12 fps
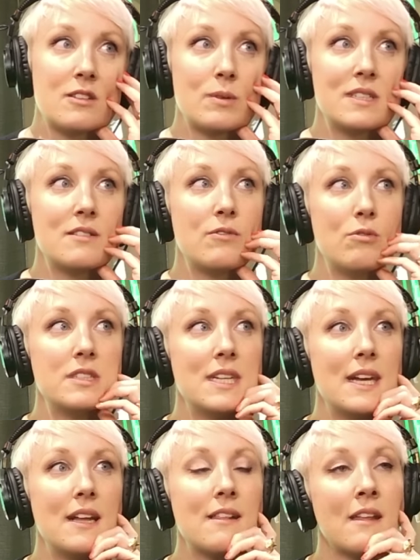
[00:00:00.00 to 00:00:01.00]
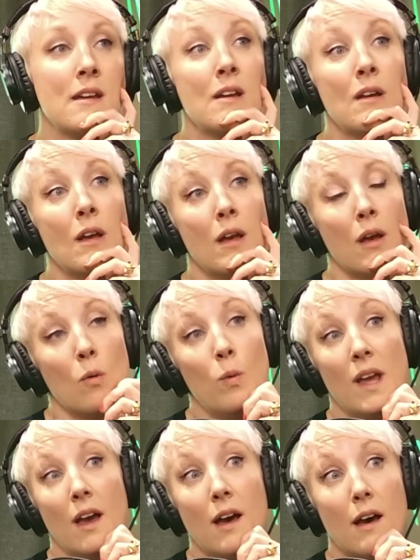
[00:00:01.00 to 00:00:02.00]
and 2040s,
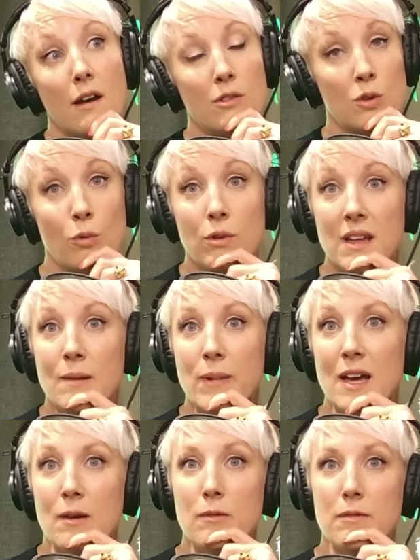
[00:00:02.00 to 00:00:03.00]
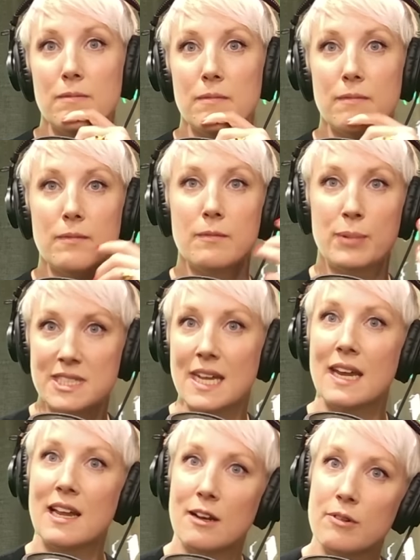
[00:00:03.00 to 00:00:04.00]
we are talking about
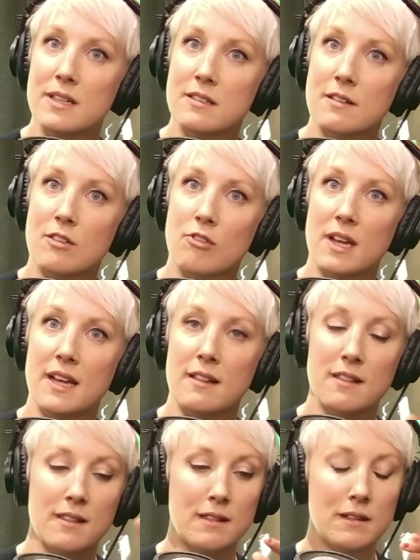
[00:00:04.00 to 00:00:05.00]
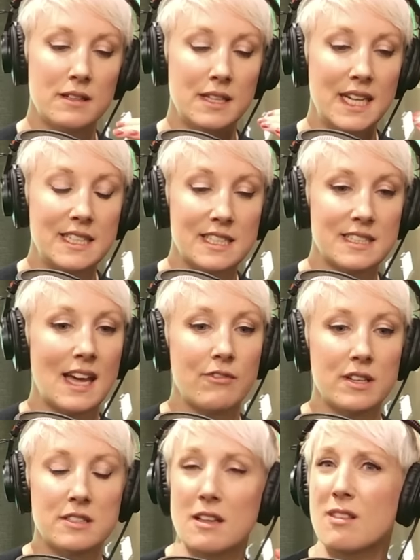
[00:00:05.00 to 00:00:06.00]
particular industries needing to have
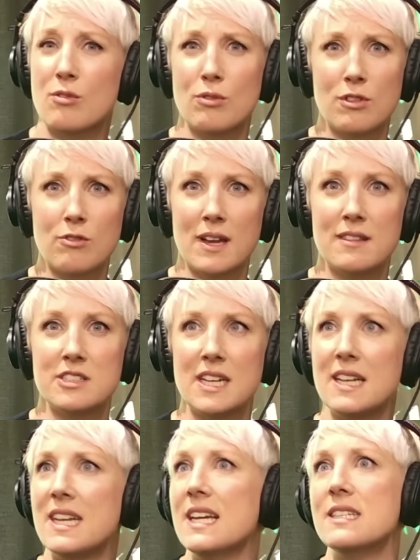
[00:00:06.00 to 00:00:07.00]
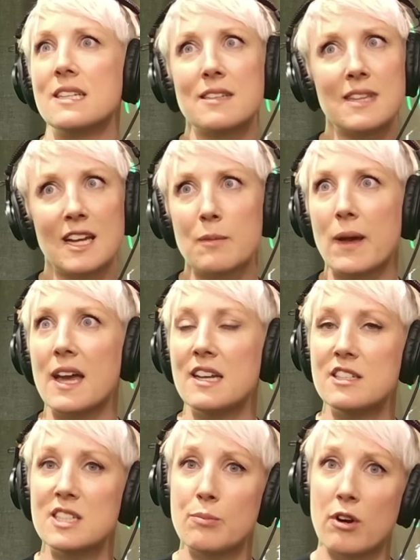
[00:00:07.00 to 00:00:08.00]
industrial strategy, needing to think about
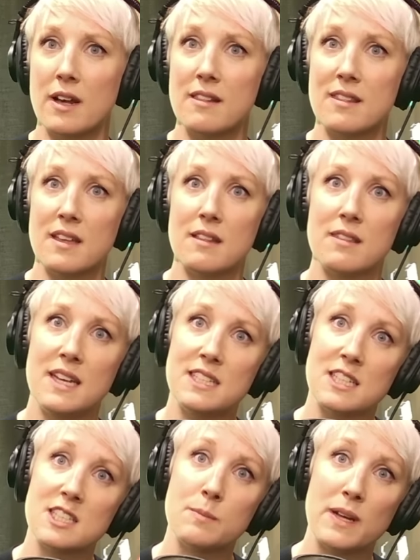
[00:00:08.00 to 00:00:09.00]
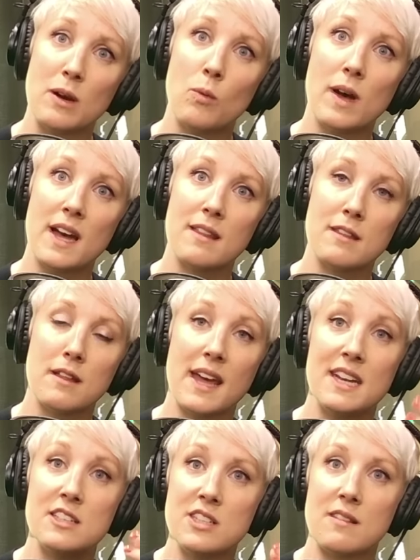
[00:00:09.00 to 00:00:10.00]
energy prices, needing to be aware that
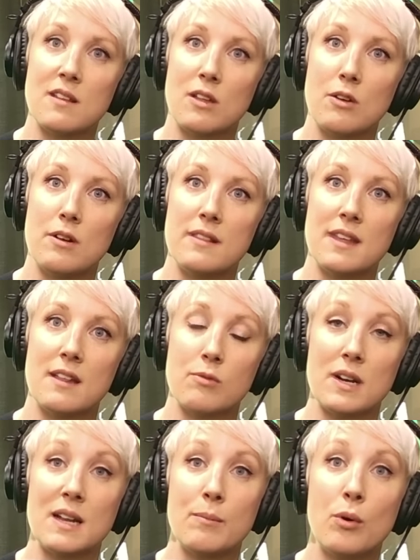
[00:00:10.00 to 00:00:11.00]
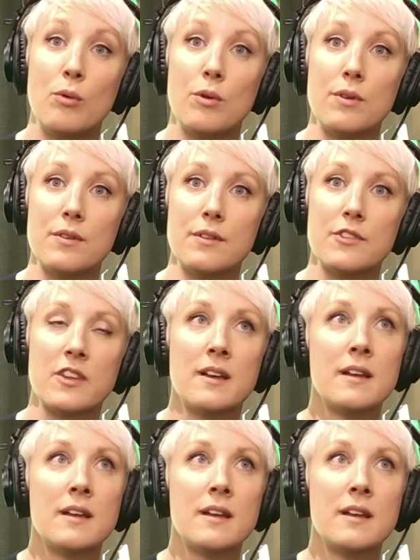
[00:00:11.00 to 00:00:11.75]
energy security is really important.